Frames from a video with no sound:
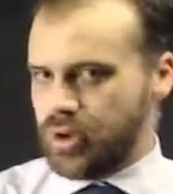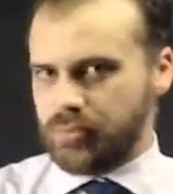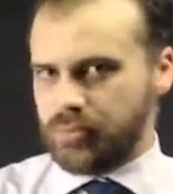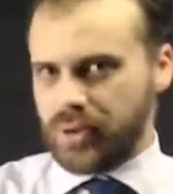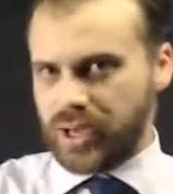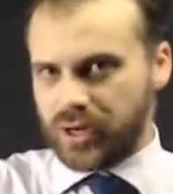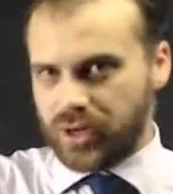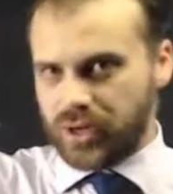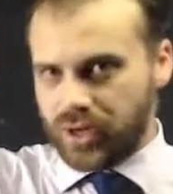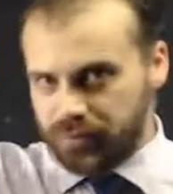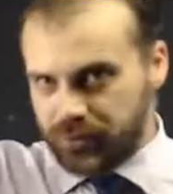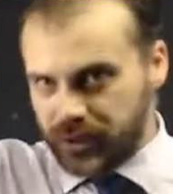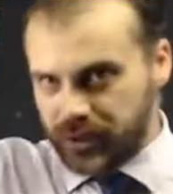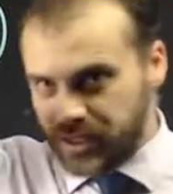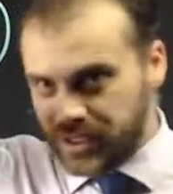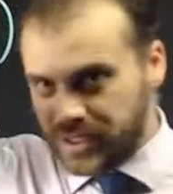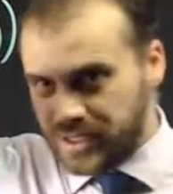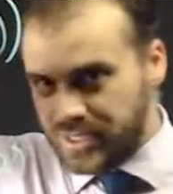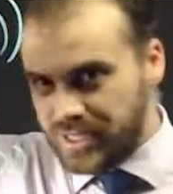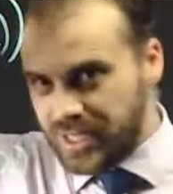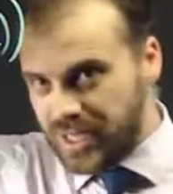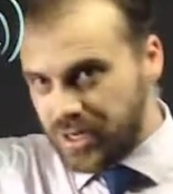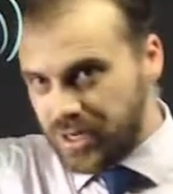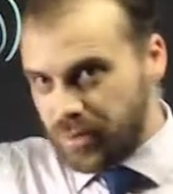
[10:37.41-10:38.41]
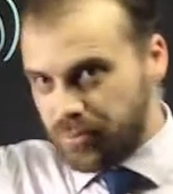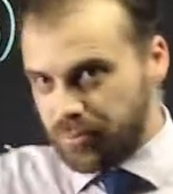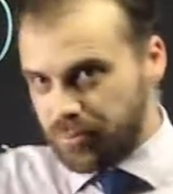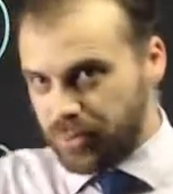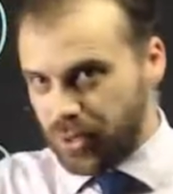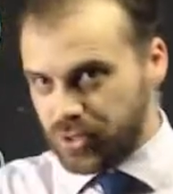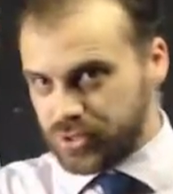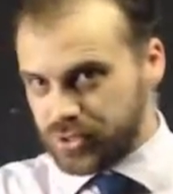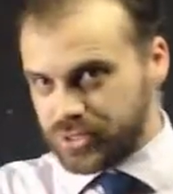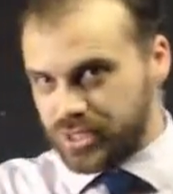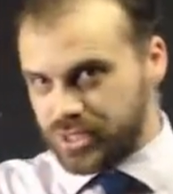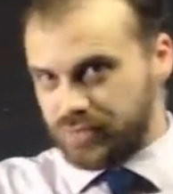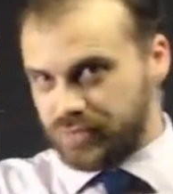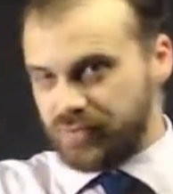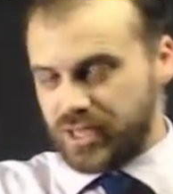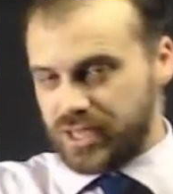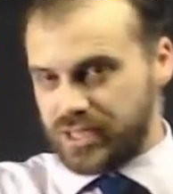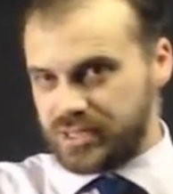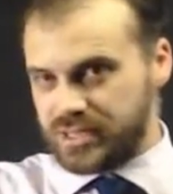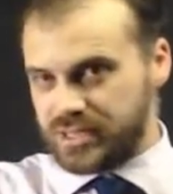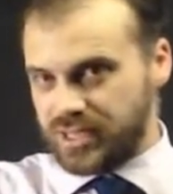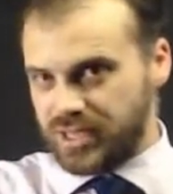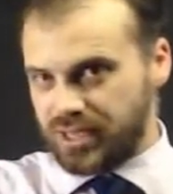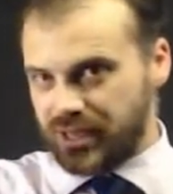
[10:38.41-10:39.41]
but I'm going to get a positive
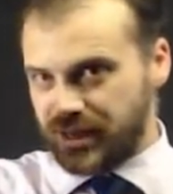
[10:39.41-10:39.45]
answer